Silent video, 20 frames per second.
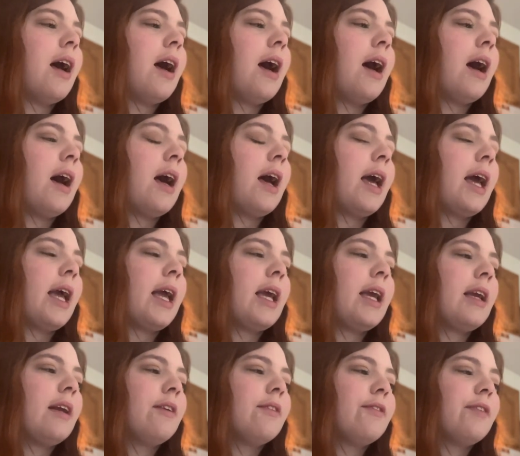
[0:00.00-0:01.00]

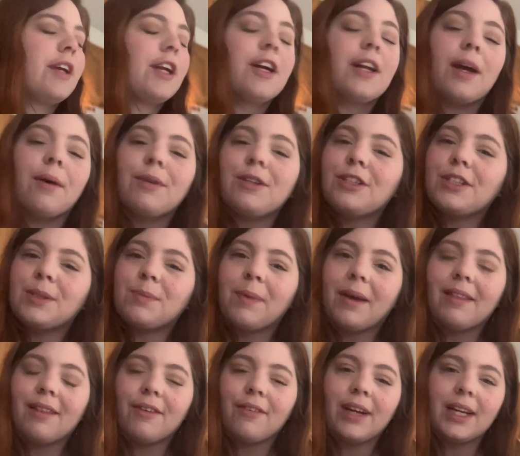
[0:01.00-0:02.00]
I figured I would just
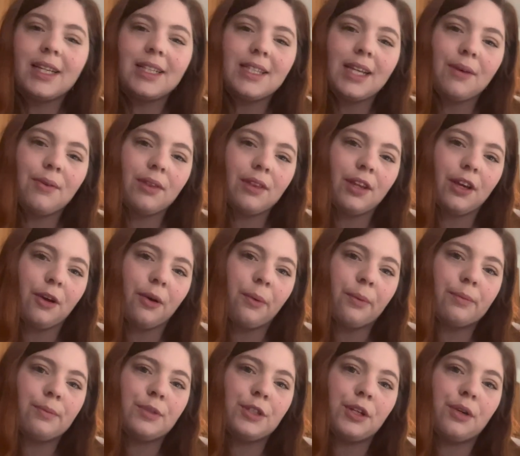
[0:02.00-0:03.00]
spend the rainy day with you,
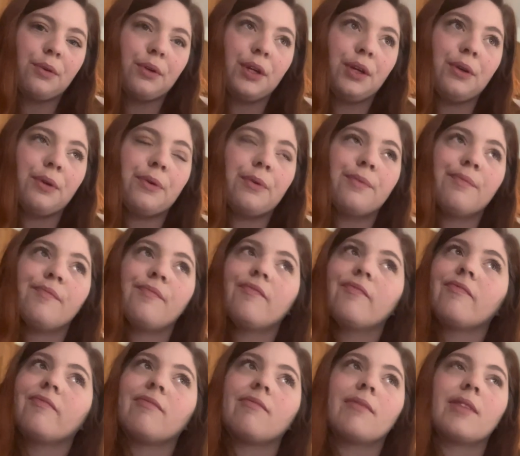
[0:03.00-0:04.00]
show you
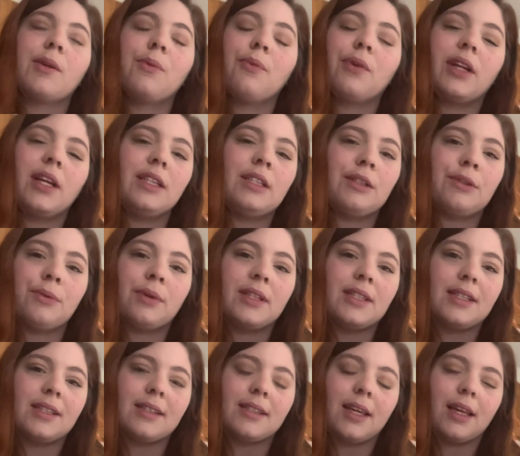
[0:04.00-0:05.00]
what I do on
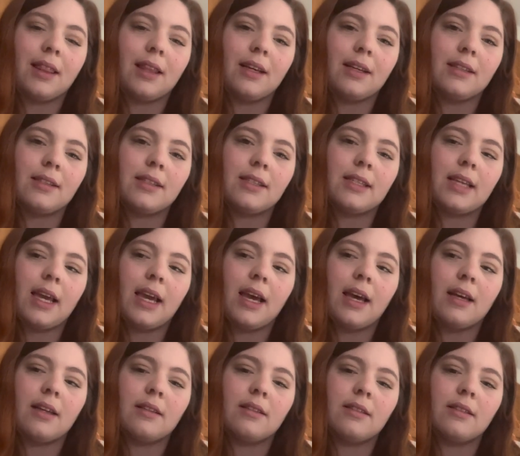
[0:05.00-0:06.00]
days like this
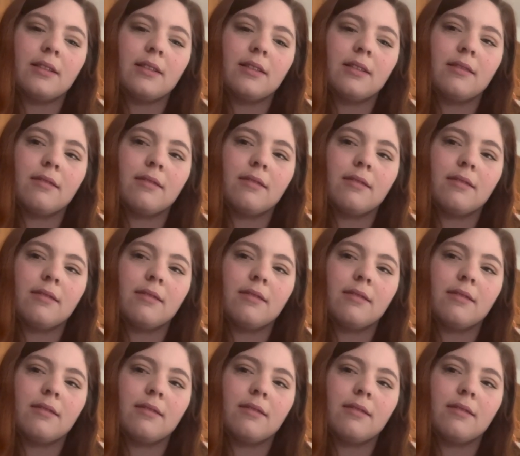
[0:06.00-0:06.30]
and